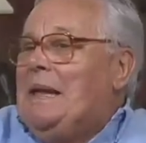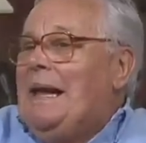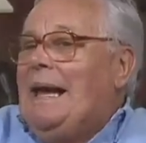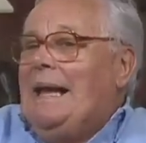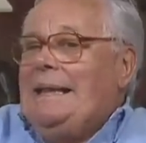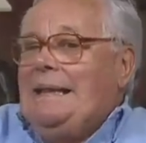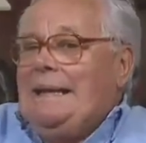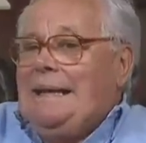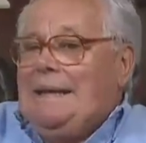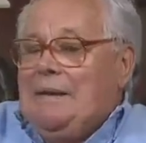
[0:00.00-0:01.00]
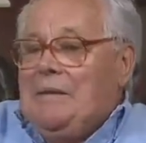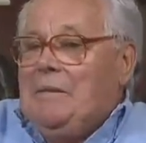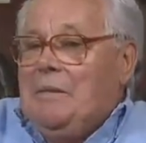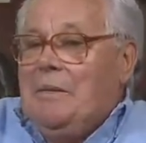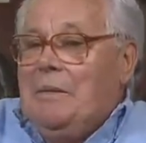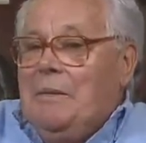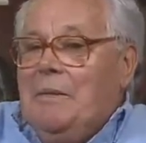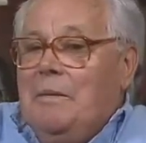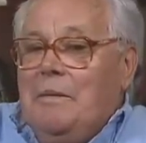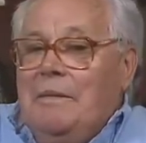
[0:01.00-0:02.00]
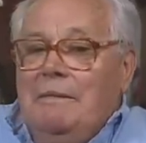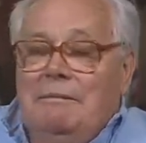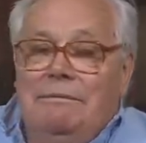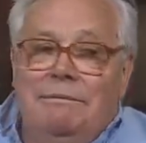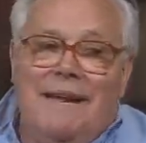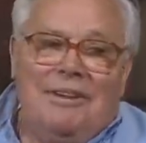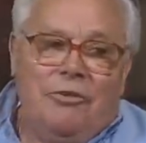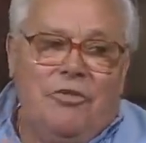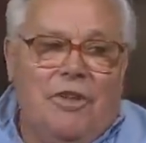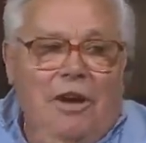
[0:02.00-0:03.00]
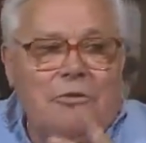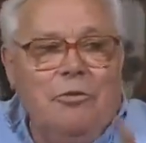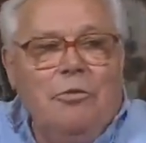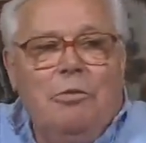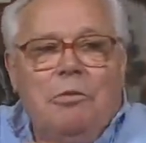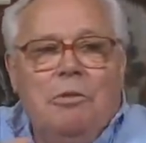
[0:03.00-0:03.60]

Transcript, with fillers: And then you start to